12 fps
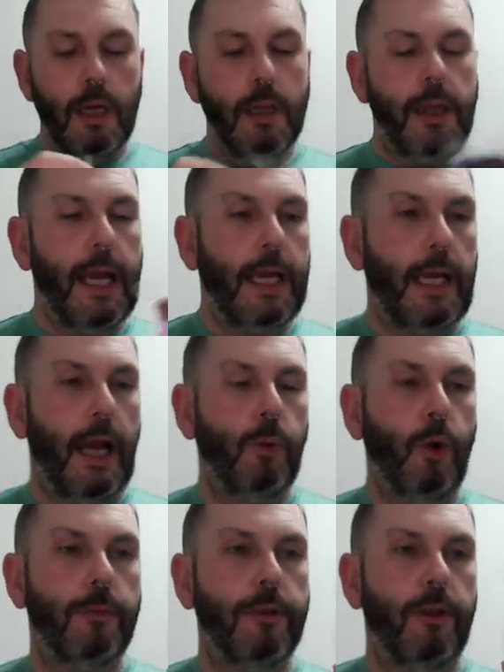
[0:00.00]
Then I
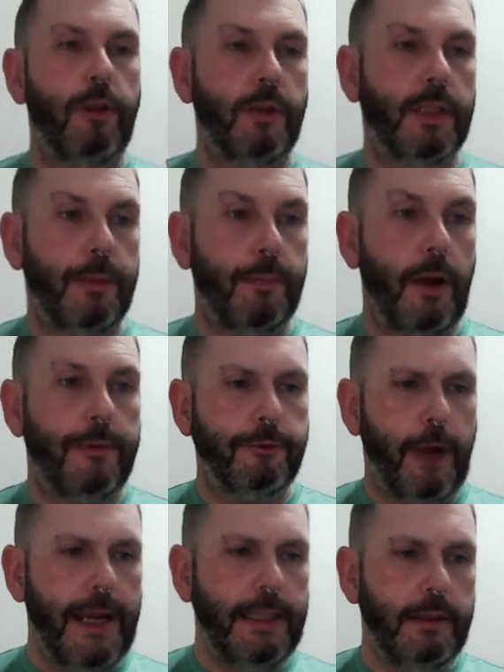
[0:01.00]
warmed through some
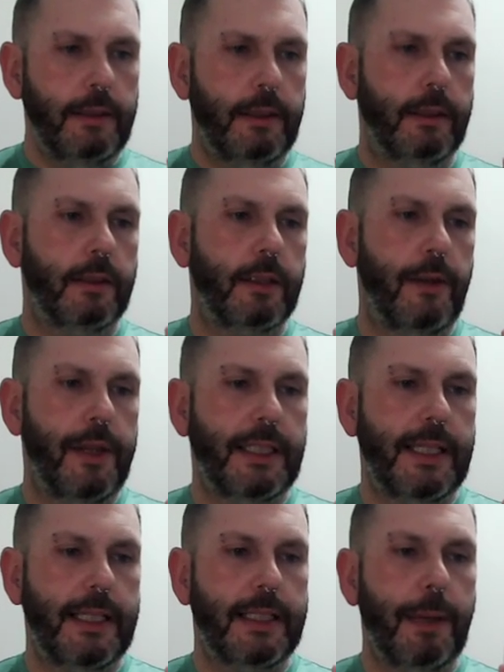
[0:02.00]
Friends. So this
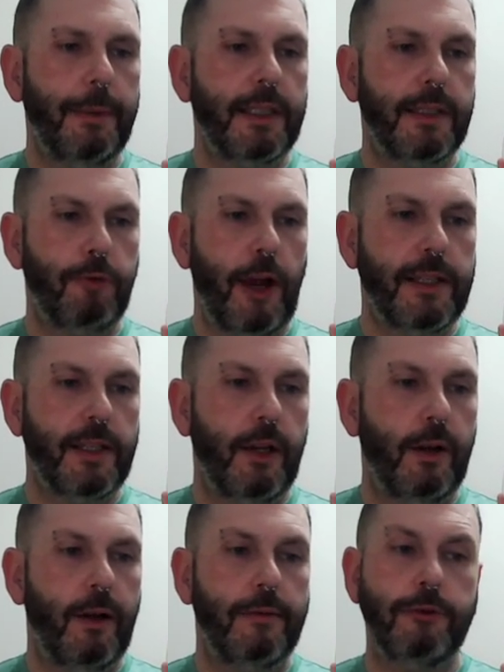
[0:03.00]
is double
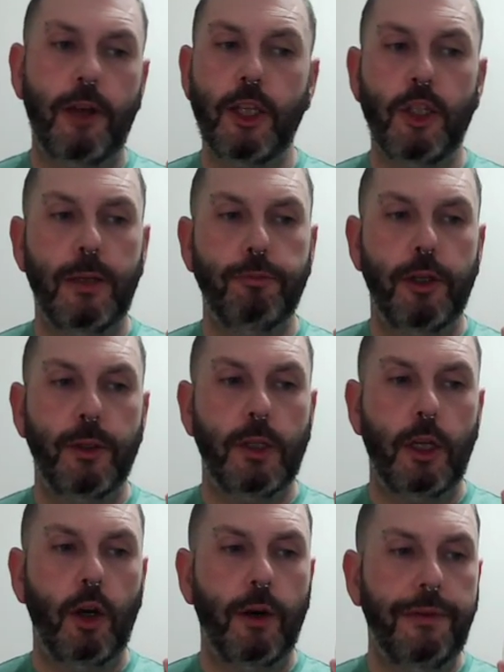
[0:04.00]
espresso and freshly brewed
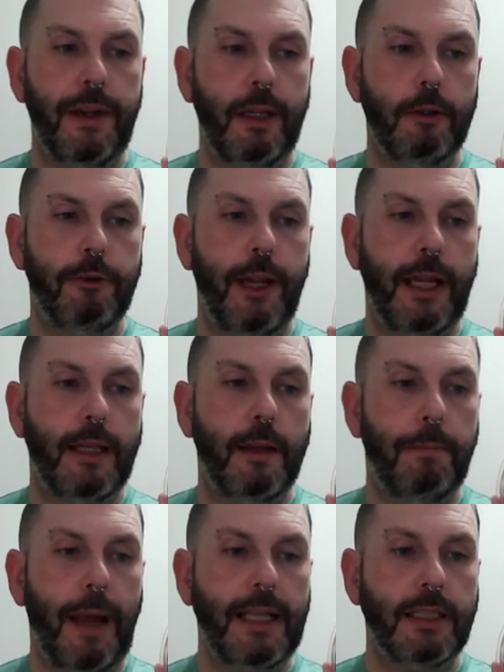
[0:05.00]
coffee create the
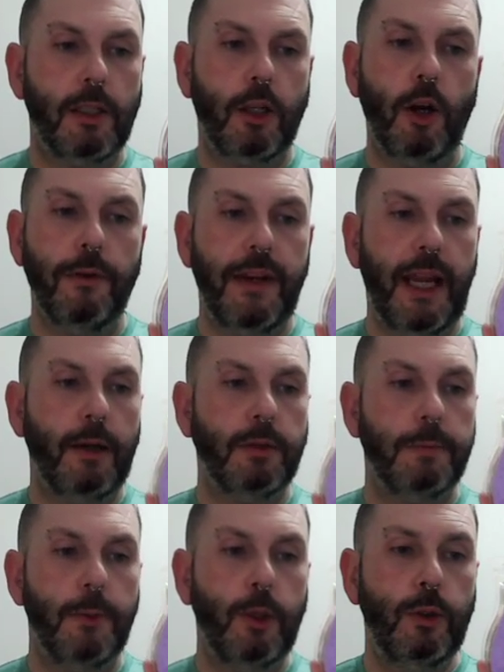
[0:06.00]
best coffee house
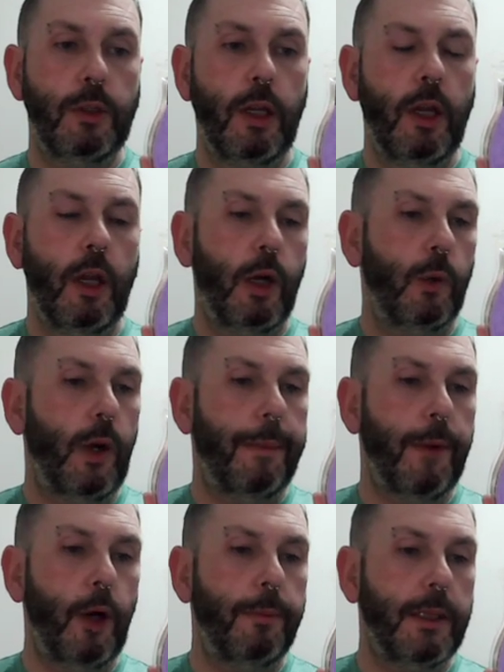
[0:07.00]
mood, where
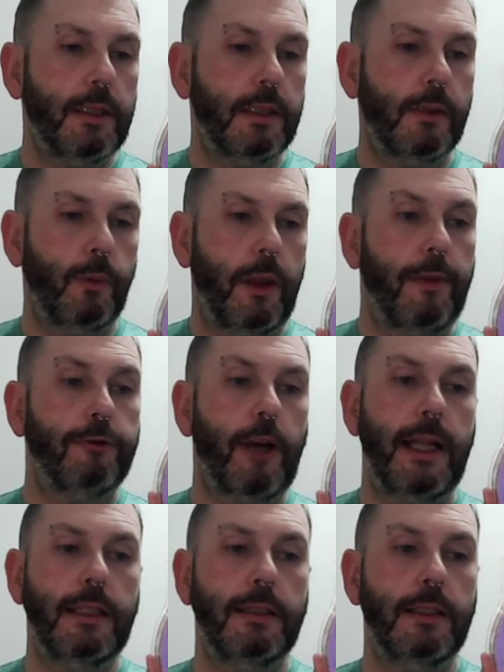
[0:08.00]
moments with
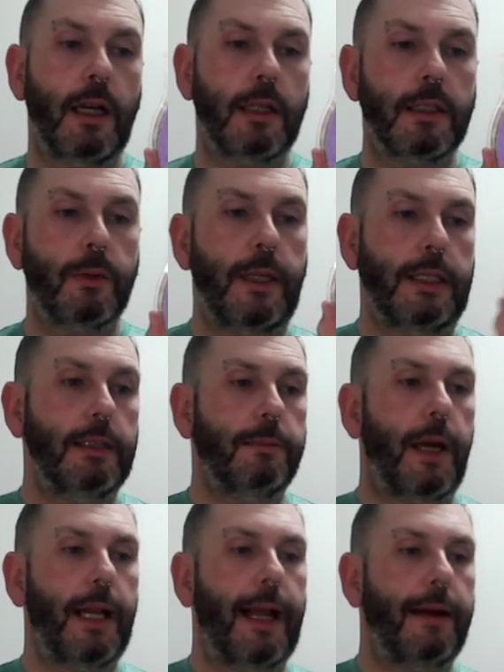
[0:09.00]
friends are sweetened
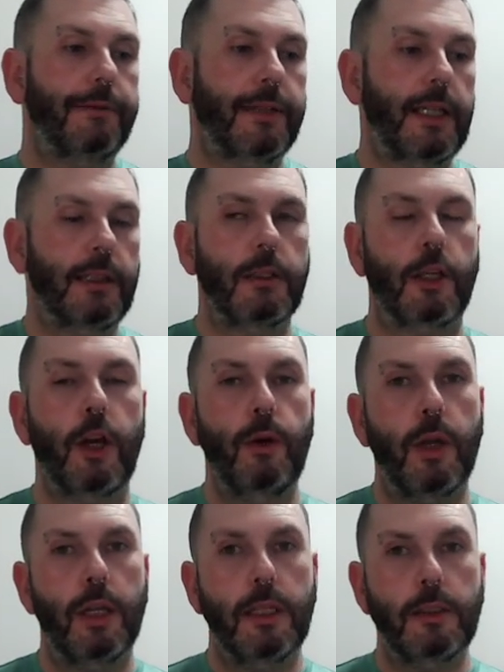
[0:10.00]
by laughter and
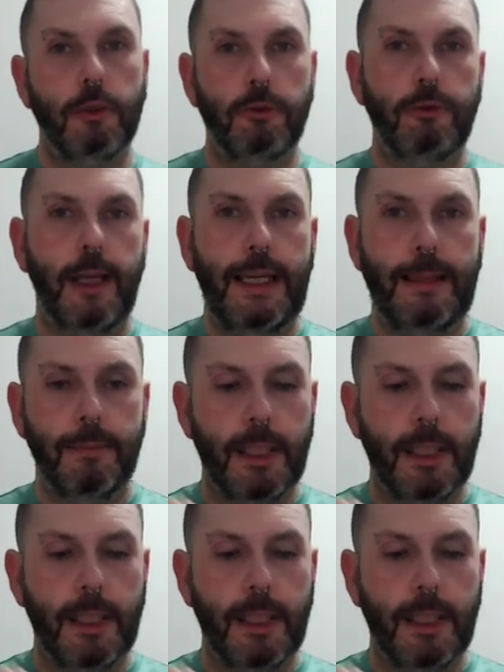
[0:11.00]
coconut cream.